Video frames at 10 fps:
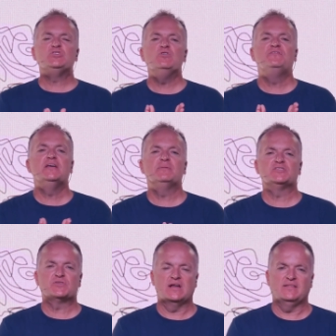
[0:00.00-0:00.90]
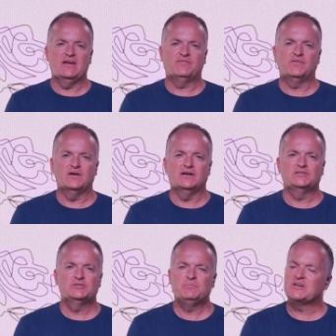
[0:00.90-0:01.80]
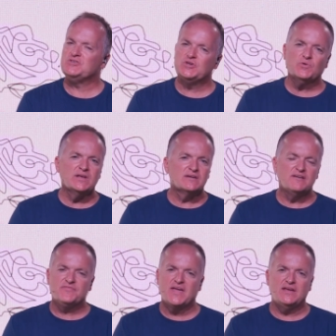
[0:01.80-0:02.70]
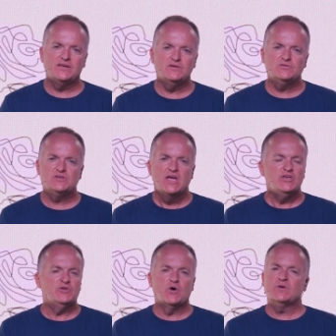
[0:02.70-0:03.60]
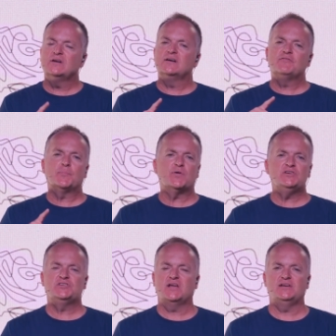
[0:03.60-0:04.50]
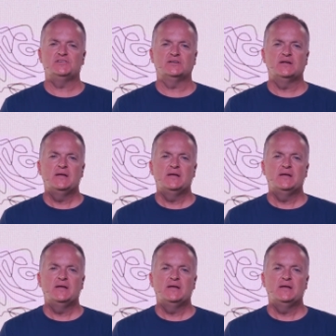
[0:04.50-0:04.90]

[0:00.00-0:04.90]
you've demonstrated that for us because you don't get enough thank yous, you don't get enough appreciation.